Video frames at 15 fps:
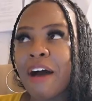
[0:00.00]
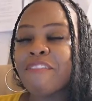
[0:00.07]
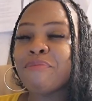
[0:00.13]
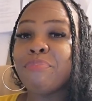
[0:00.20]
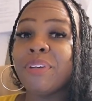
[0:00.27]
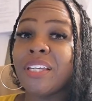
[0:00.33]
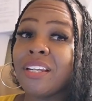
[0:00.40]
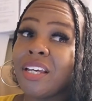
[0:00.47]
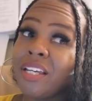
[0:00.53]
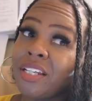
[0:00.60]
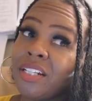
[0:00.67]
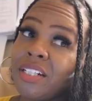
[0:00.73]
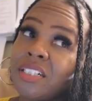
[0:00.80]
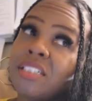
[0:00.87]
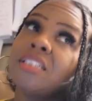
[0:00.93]
I've been
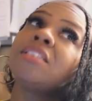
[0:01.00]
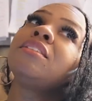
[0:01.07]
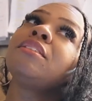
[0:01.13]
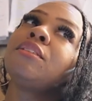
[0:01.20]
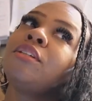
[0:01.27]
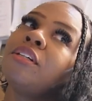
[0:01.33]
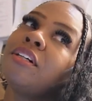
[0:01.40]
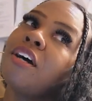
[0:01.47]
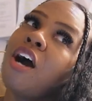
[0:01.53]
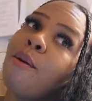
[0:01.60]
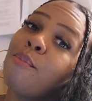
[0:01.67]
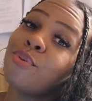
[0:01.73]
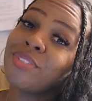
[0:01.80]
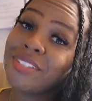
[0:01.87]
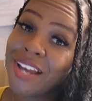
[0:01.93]
here ooh,
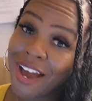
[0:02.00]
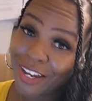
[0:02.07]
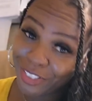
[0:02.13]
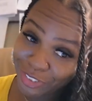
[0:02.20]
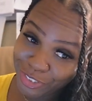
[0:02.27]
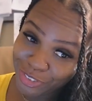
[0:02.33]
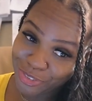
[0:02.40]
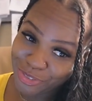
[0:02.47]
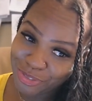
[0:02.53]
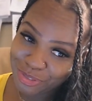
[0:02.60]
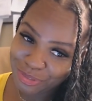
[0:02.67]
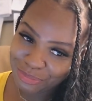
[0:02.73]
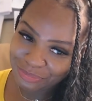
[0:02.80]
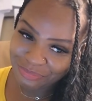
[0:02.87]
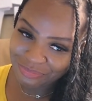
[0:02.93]
almost nine
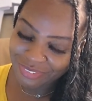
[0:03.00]
years.